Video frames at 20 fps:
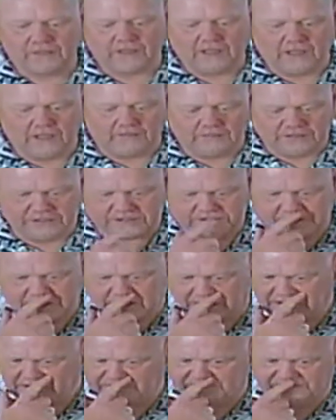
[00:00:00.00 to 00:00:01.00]
I'm going to
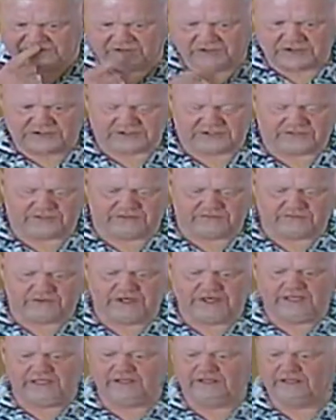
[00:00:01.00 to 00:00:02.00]
start in verse
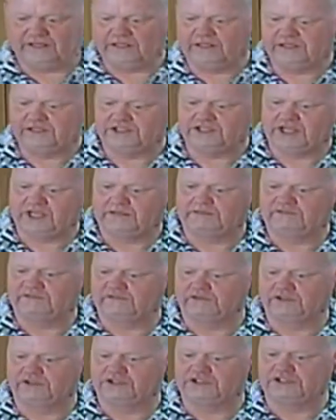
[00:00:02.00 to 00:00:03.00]
3 in the King James
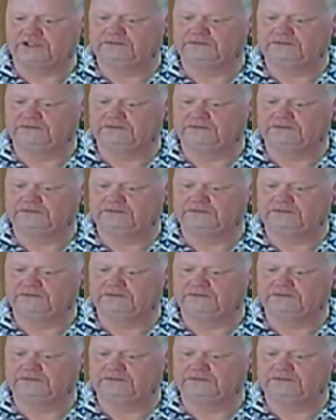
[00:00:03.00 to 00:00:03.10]
Version.